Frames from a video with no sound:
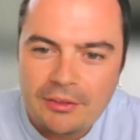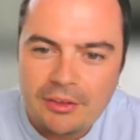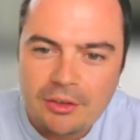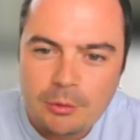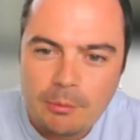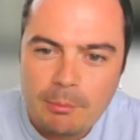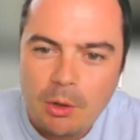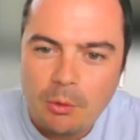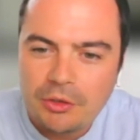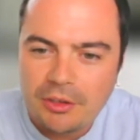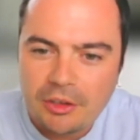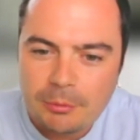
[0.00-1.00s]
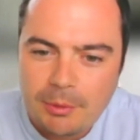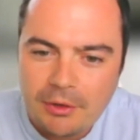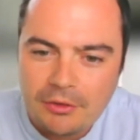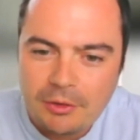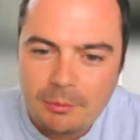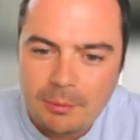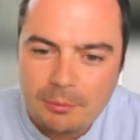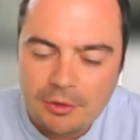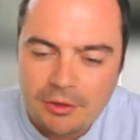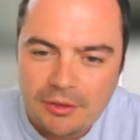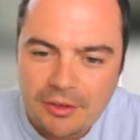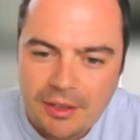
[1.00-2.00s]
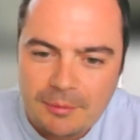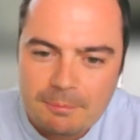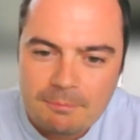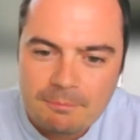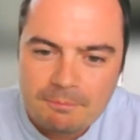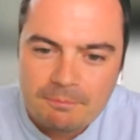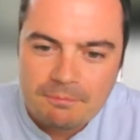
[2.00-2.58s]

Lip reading: whole practice to a bolt-on, I suppose, is what I'm trying to say.